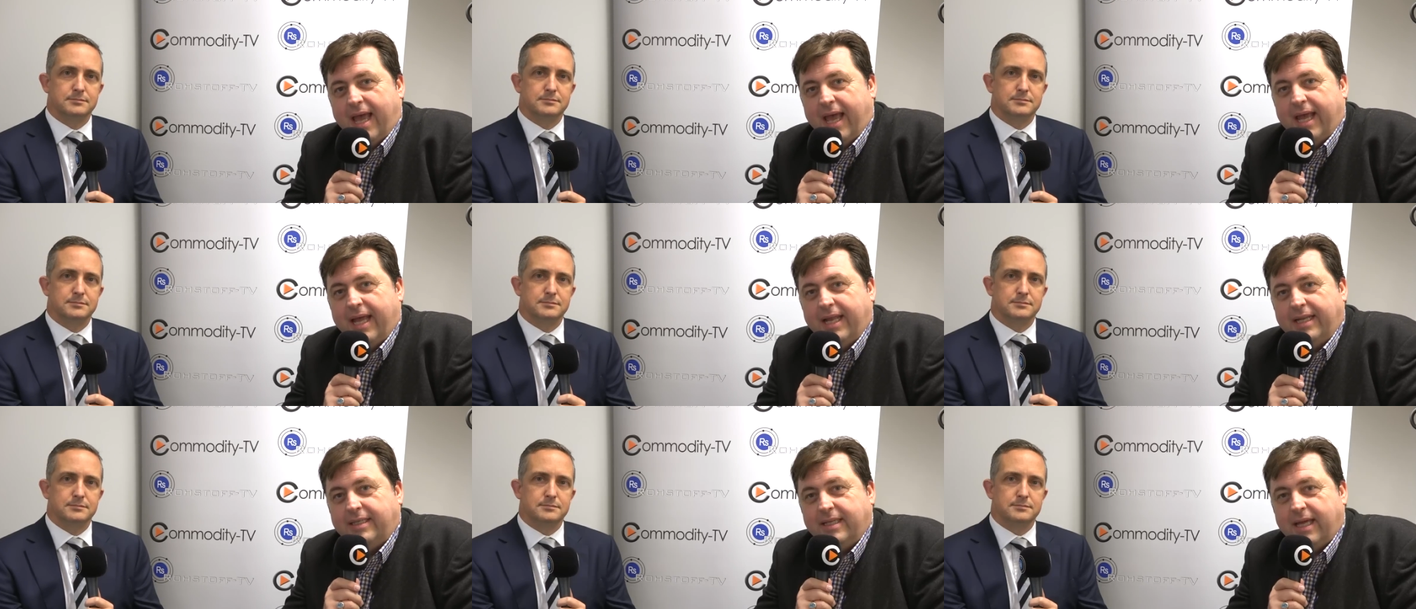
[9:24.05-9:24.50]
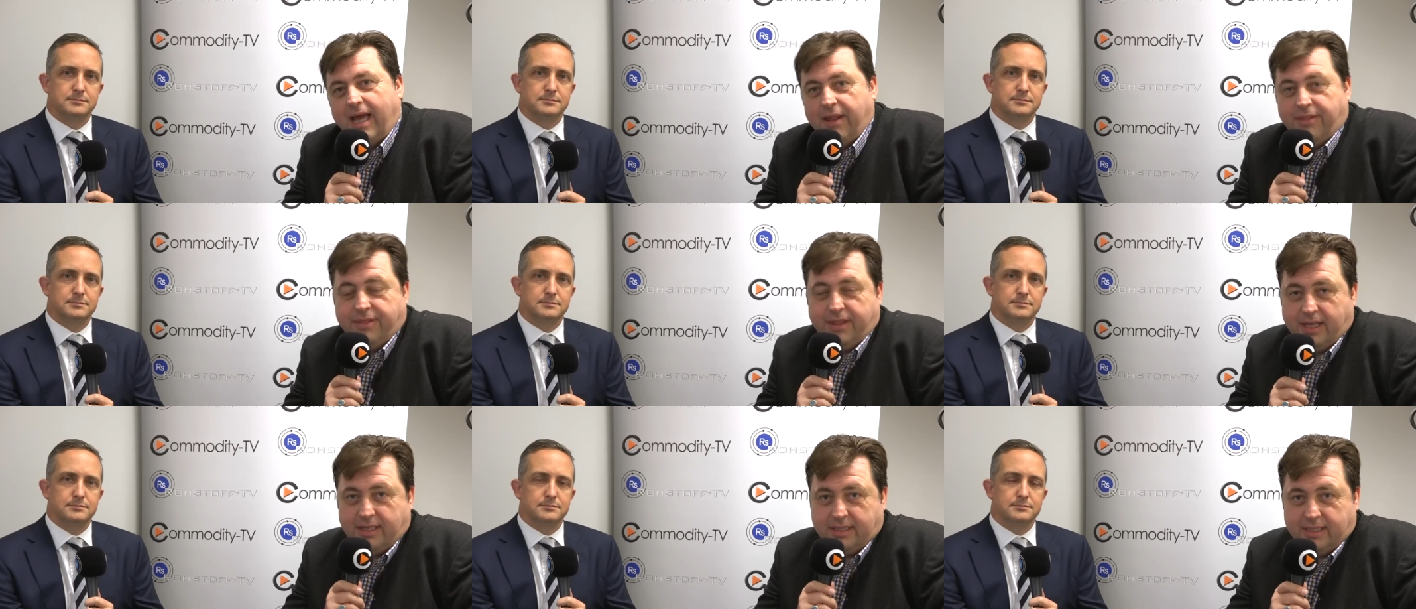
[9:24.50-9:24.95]
Speaker 1: And uh, I
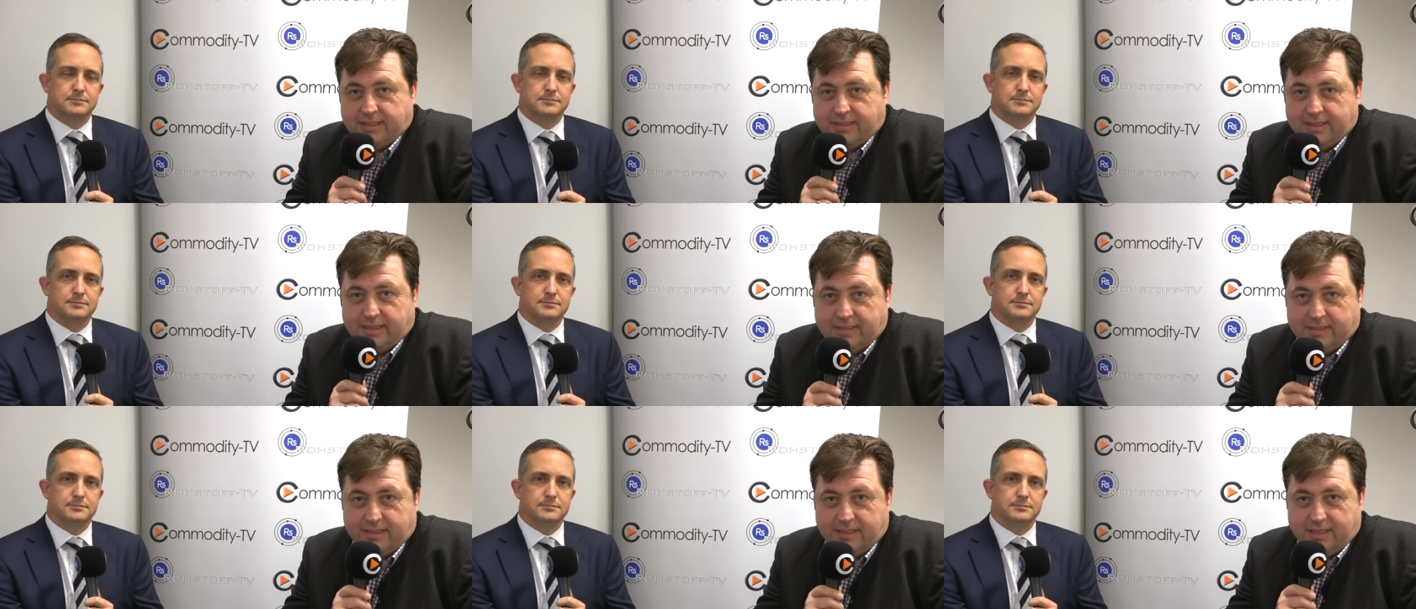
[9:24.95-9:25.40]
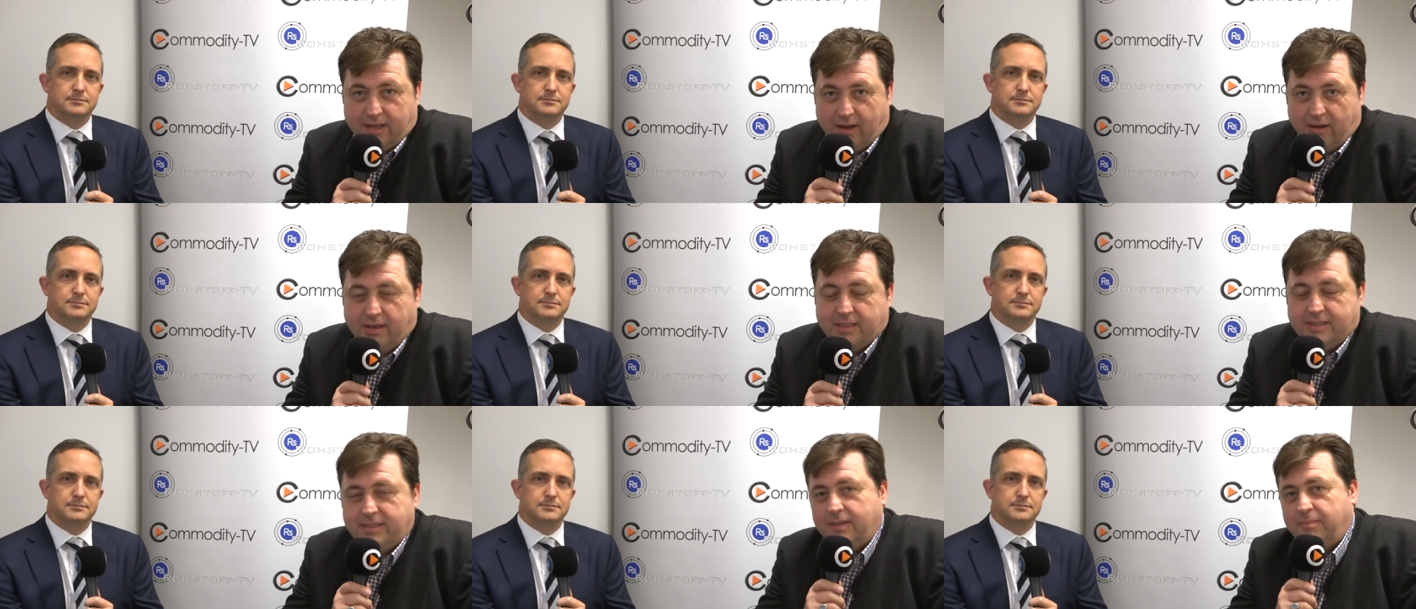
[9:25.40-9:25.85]
think this this is, uh,
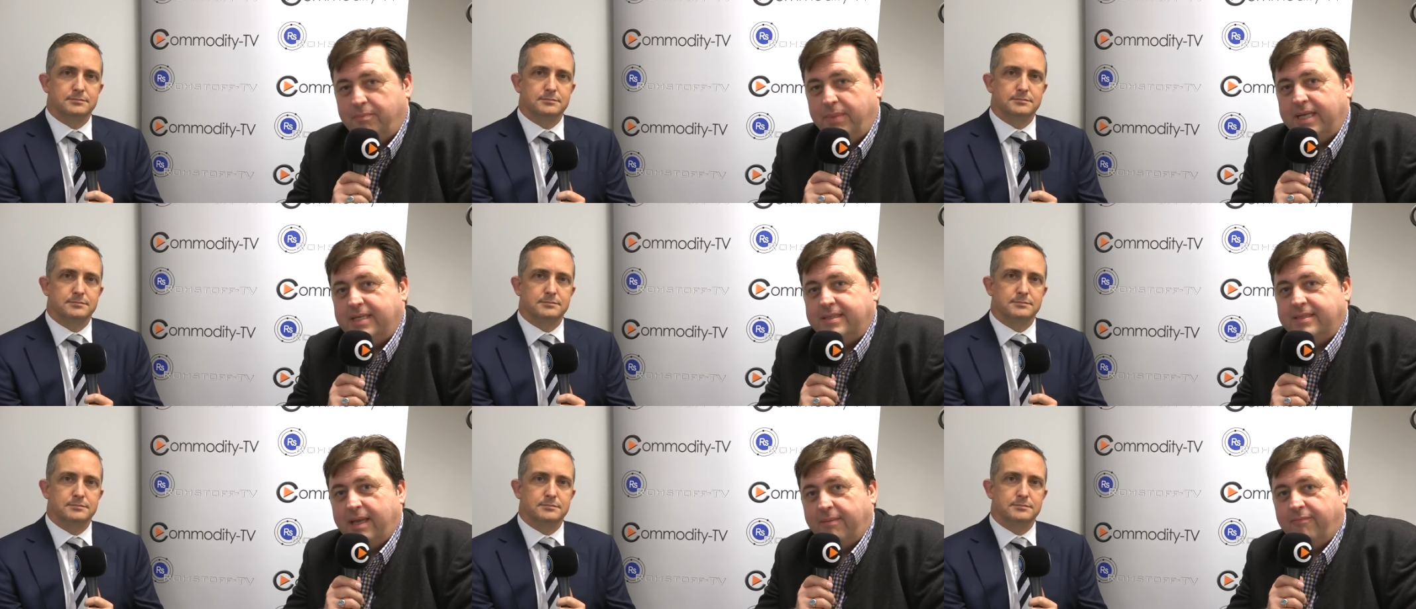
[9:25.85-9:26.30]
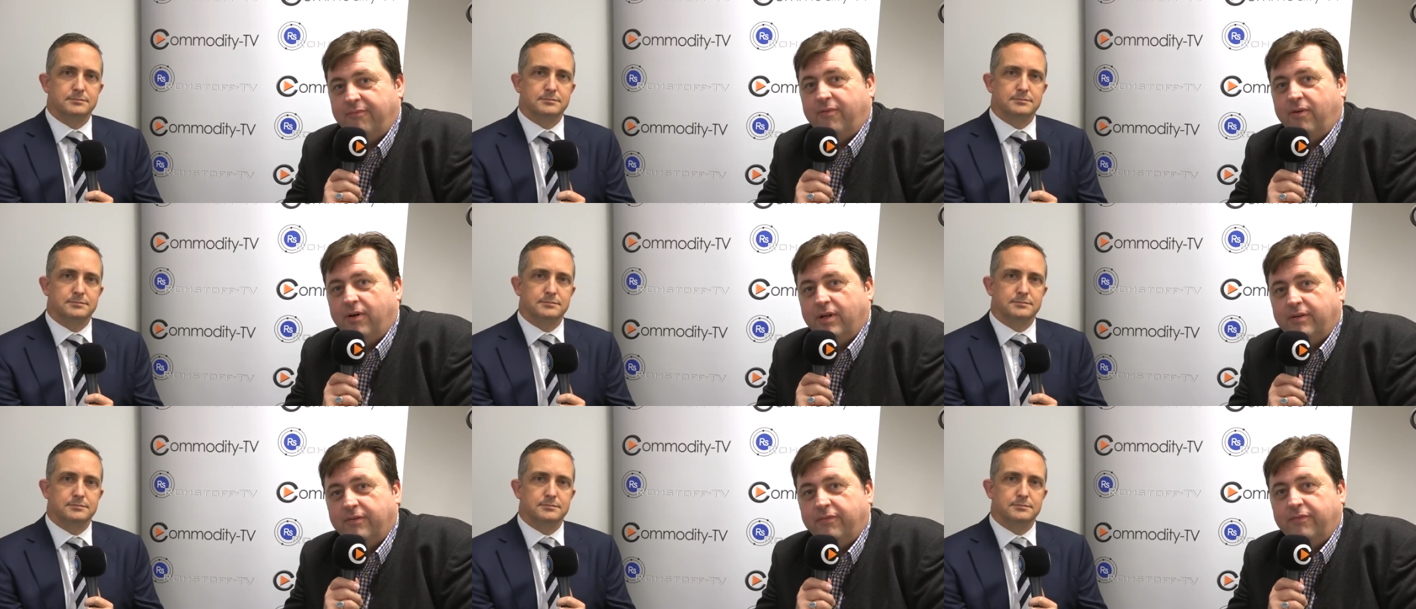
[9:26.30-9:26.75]
yeah, it's a big step
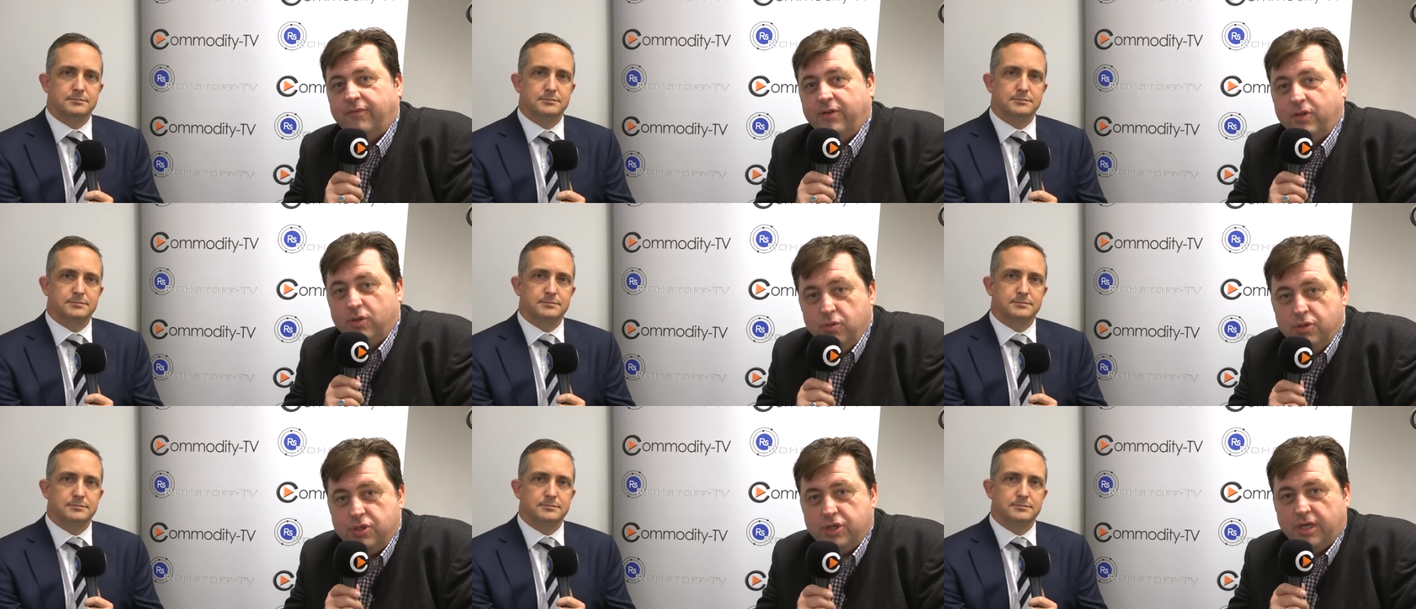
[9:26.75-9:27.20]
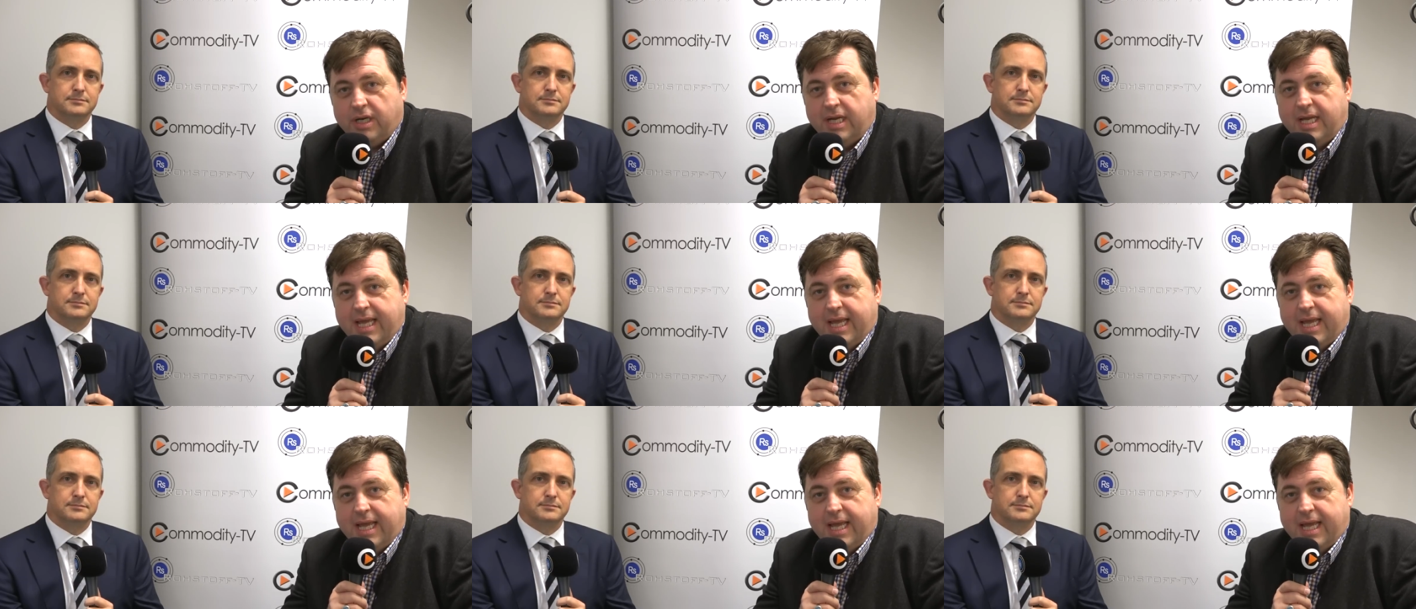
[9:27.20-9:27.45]
for the future.